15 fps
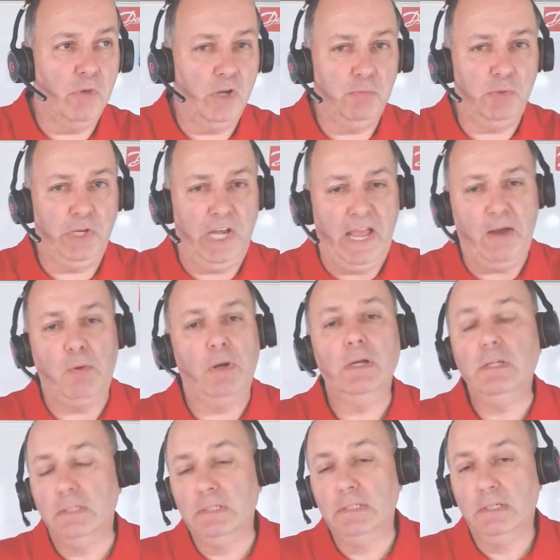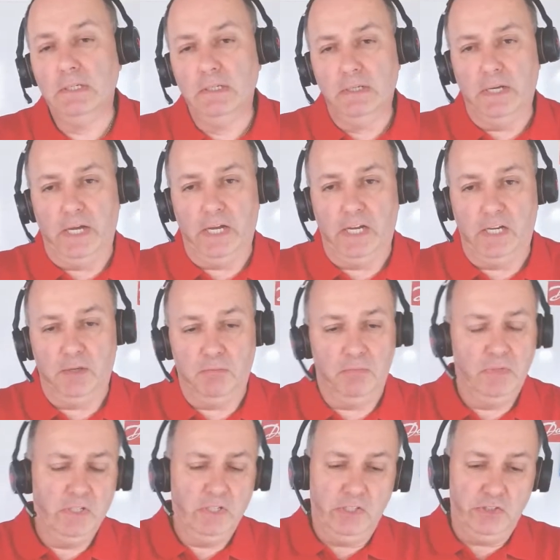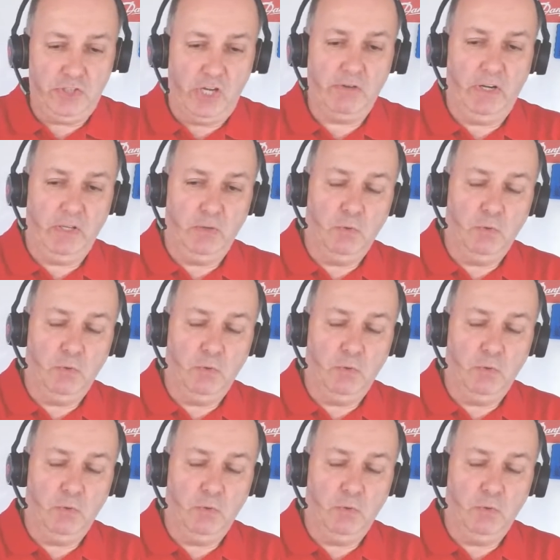might be an hour. Generally,